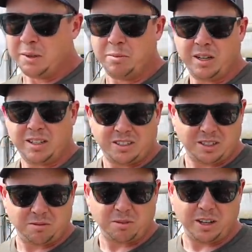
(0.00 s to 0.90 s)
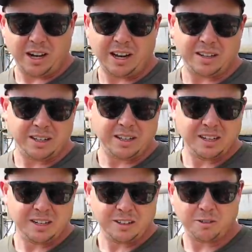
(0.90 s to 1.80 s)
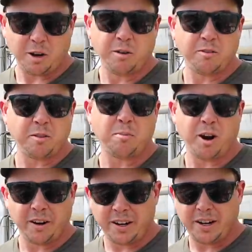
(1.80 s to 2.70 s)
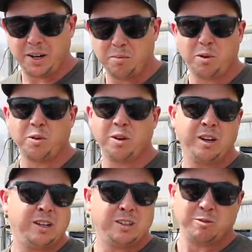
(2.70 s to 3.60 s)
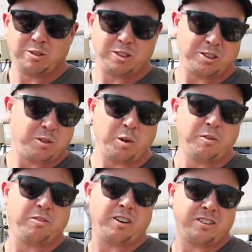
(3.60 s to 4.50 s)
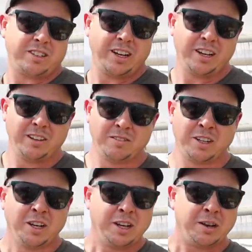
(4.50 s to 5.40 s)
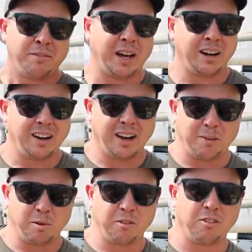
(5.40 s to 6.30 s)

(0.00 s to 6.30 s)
But since we're not growing for market anymore, we're just growing for ourselves, I'm adding a lot more